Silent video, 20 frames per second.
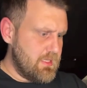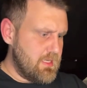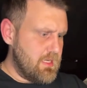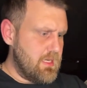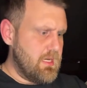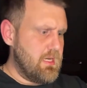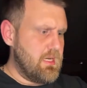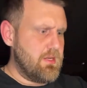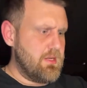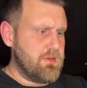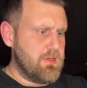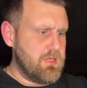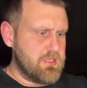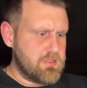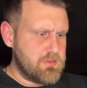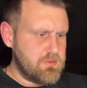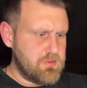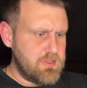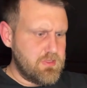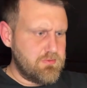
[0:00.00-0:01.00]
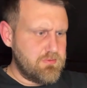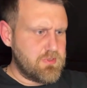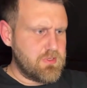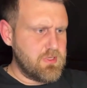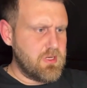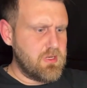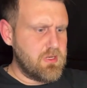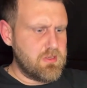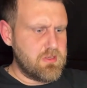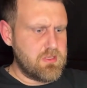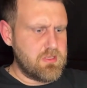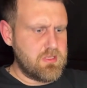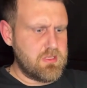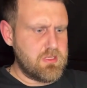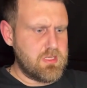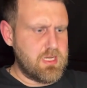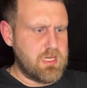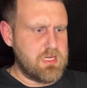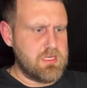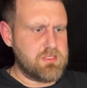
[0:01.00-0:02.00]
Ah, nice. We have got
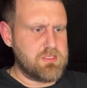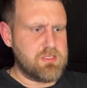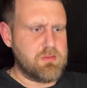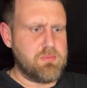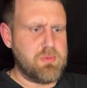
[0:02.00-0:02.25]
Aleister